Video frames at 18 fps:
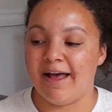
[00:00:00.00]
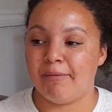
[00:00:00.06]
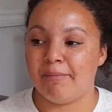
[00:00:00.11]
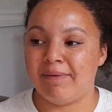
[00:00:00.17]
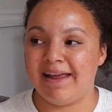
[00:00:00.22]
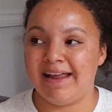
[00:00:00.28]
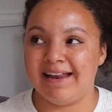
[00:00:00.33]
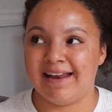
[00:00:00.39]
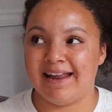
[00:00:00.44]

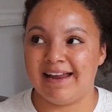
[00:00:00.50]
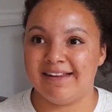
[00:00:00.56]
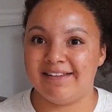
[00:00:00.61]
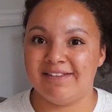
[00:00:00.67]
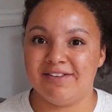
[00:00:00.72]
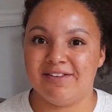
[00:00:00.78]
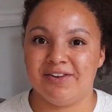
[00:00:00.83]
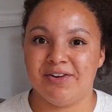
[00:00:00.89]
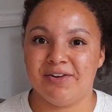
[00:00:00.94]
He
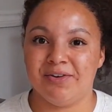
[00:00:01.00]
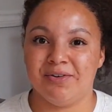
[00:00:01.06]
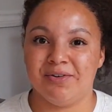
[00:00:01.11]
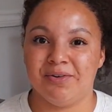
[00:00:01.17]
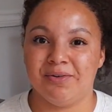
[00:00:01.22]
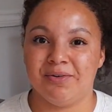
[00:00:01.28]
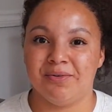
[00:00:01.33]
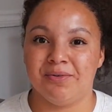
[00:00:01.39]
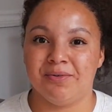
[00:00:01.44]
likes
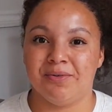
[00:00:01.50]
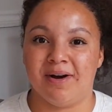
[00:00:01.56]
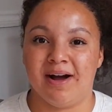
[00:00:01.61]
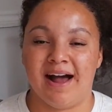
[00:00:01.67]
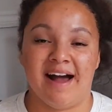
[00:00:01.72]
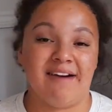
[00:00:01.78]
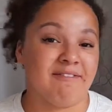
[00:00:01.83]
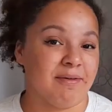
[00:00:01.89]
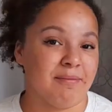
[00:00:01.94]
to
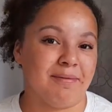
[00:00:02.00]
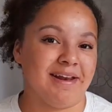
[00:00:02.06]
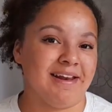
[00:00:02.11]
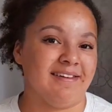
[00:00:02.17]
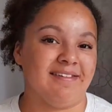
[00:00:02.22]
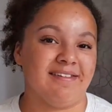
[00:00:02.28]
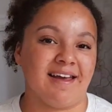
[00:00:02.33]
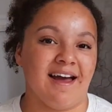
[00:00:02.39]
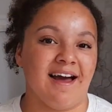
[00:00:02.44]
have him in
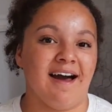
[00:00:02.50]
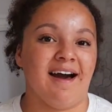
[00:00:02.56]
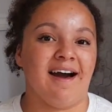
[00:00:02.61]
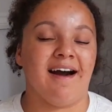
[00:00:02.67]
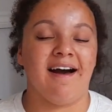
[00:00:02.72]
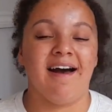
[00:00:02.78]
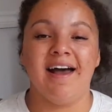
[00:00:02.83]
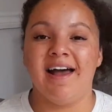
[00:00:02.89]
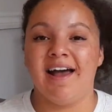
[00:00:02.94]
his
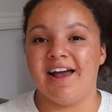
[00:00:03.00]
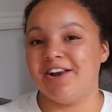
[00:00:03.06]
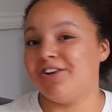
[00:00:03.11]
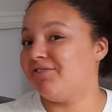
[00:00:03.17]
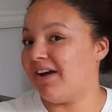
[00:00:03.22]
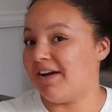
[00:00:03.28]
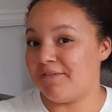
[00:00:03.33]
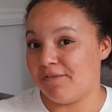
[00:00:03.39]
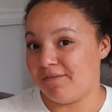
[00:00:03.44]
car and
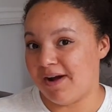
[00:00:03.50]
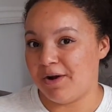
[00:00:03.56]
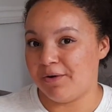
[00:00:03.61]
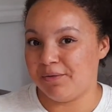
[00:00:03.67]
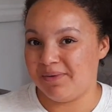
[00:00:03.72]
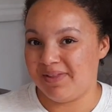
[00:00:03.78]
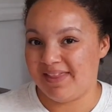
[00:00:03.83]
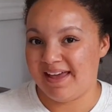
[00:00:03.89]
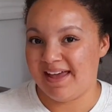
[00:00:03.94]
drive around
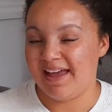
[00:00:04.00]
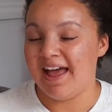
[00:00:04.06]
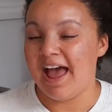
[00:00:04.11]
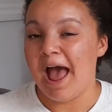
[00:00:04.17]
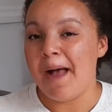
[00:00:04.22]
with it,